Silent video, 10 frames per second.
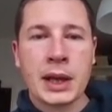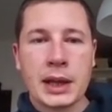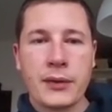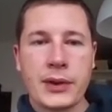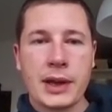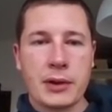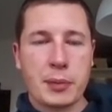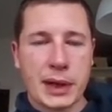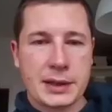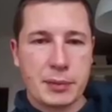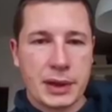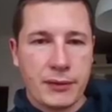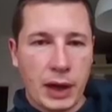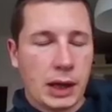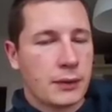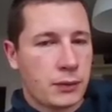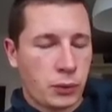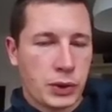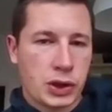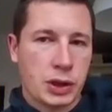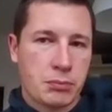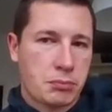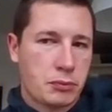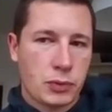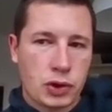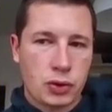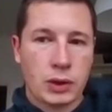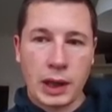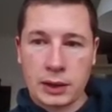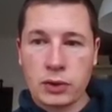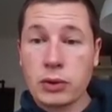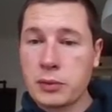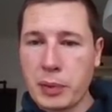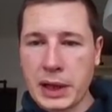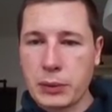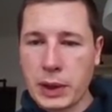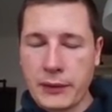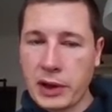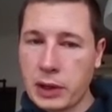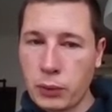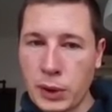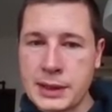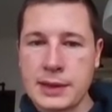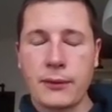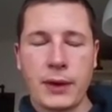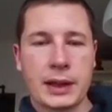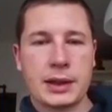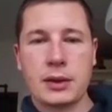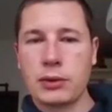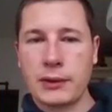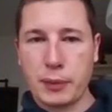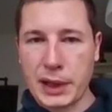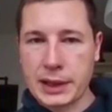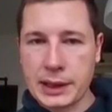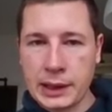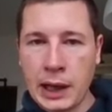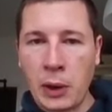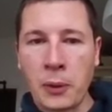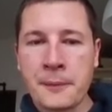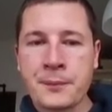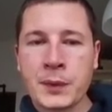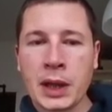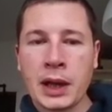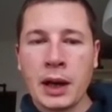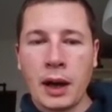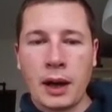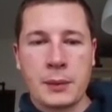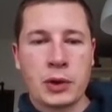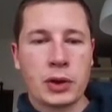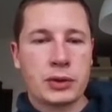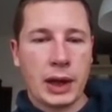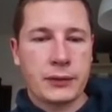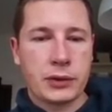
if he ever plays b5, which he should and could play whenever he wants, in fact, he could have played it now, I'm going to have to